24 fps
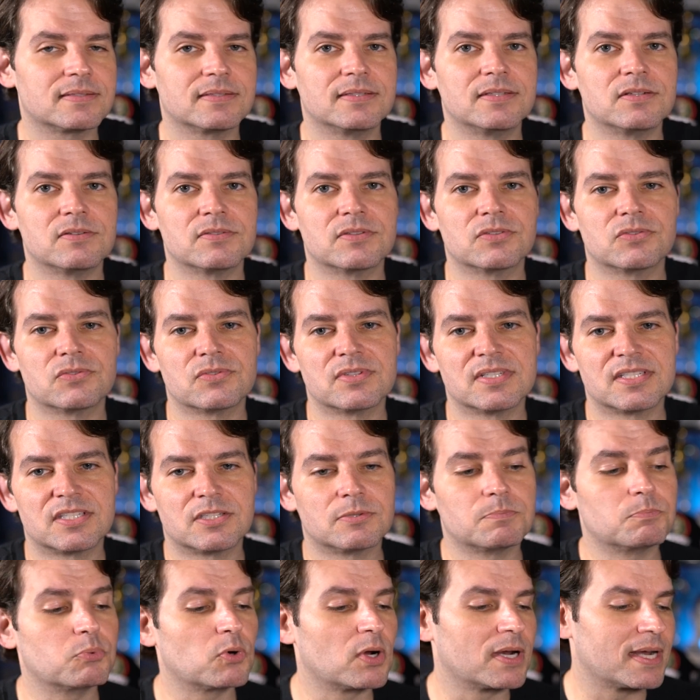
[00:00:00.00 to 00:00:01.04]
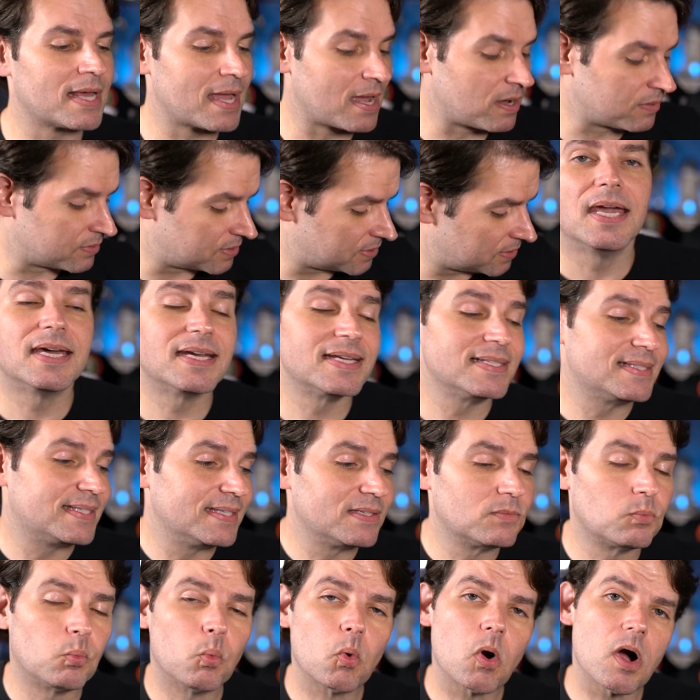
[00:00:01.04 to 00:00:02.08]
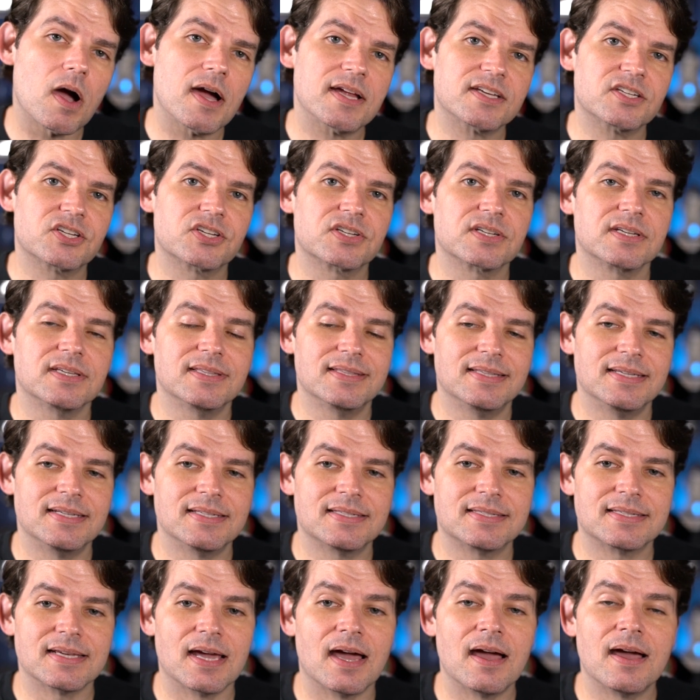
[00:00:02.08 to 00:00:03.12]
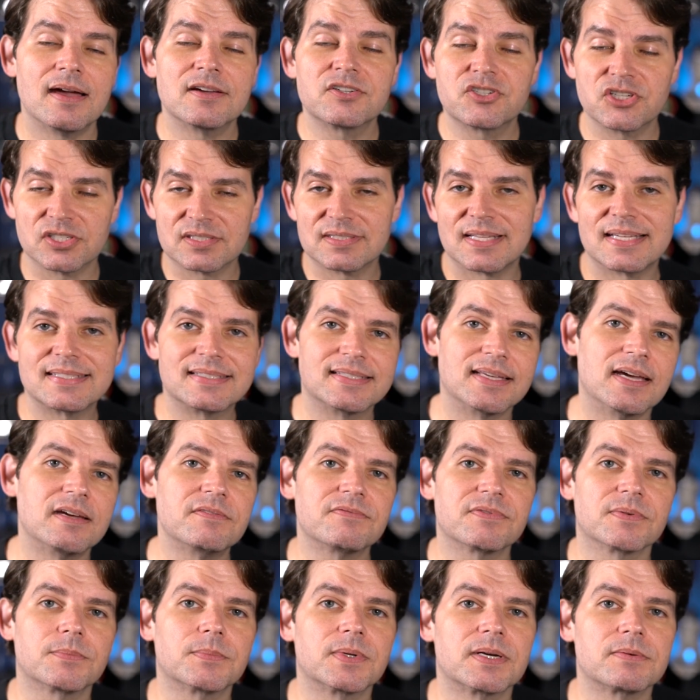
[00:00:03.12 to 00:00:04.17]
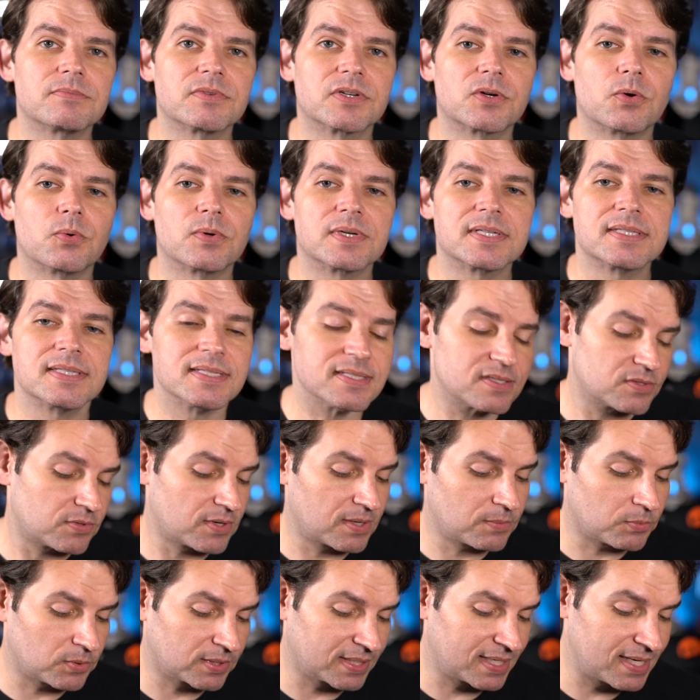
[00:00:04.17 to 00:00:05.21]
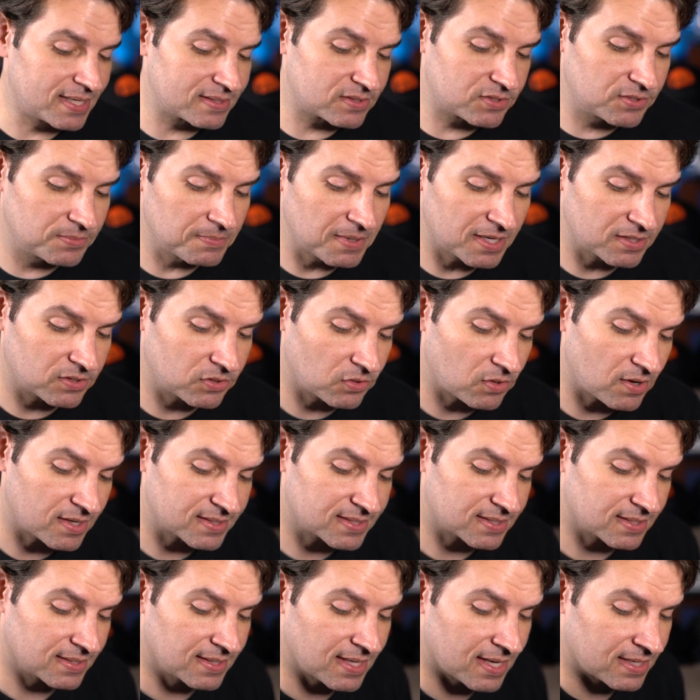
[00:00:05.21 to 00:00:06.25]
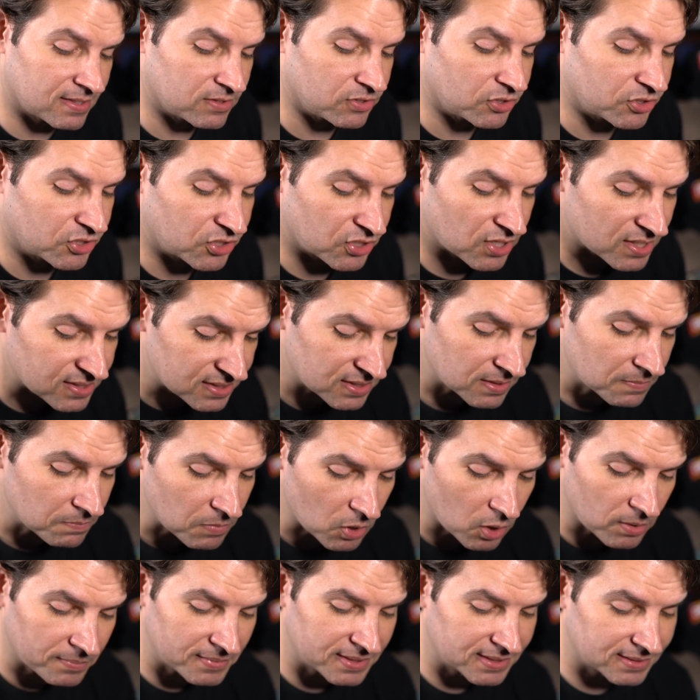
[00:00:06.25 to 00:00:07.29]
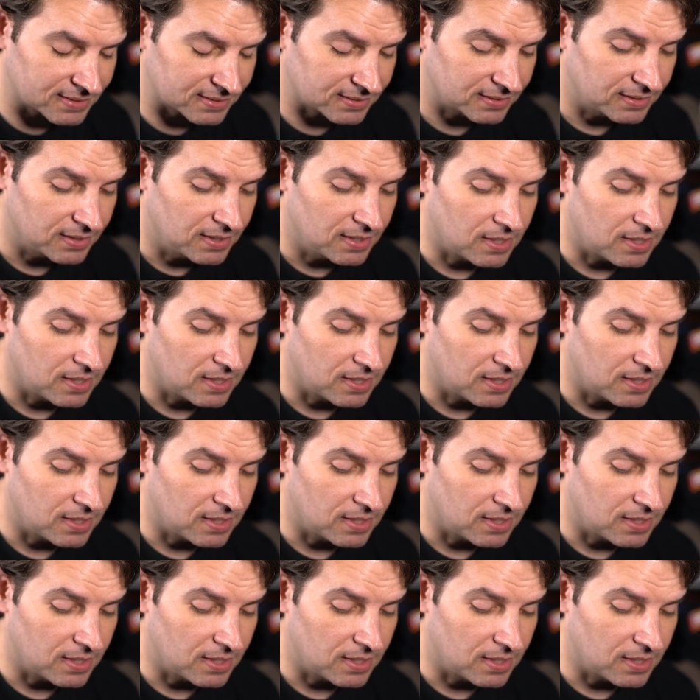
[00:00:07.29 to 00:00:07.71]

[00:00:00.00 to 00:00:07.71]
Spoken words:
This is really spread out. And I did watch this just last night from when I'm recording this, so I will get to my thoughts on that in just a moment.